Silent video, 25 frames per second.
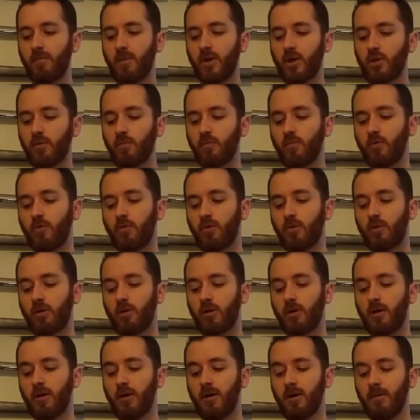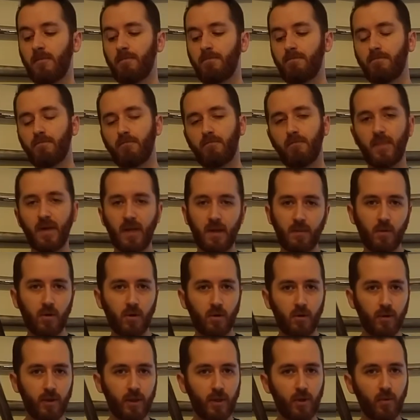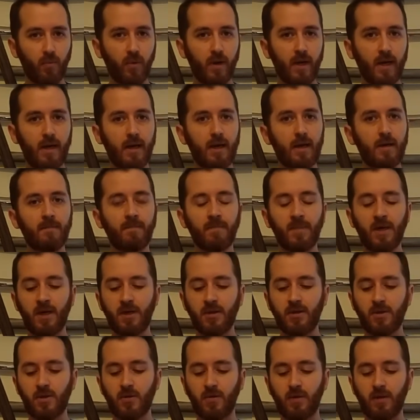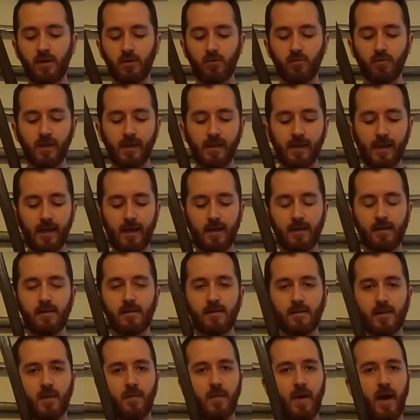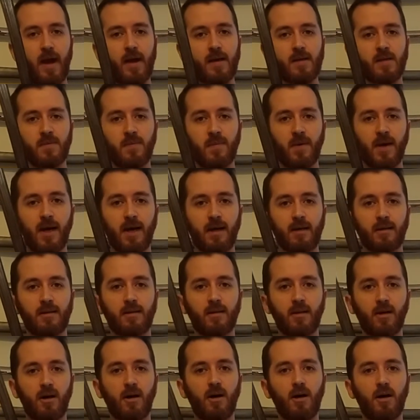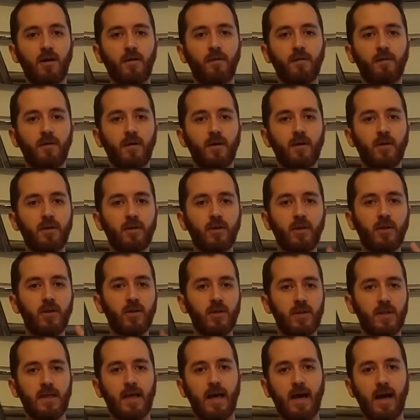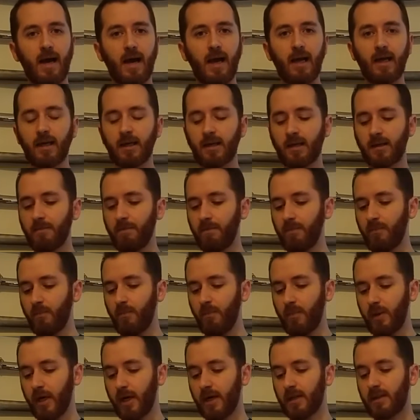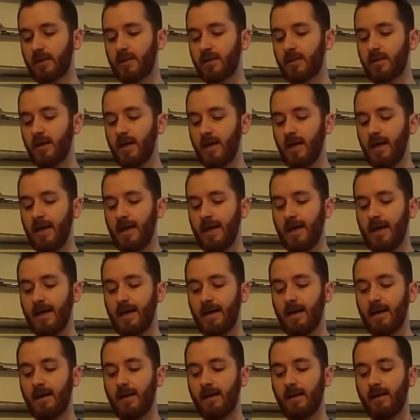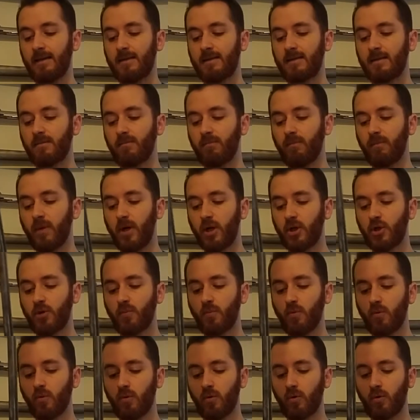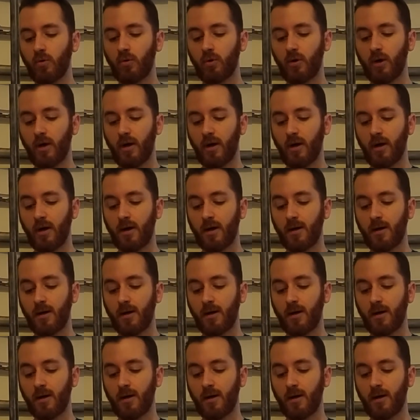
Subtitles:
much more minimal in a way, so it retains some aspect of the dosage, but it's much more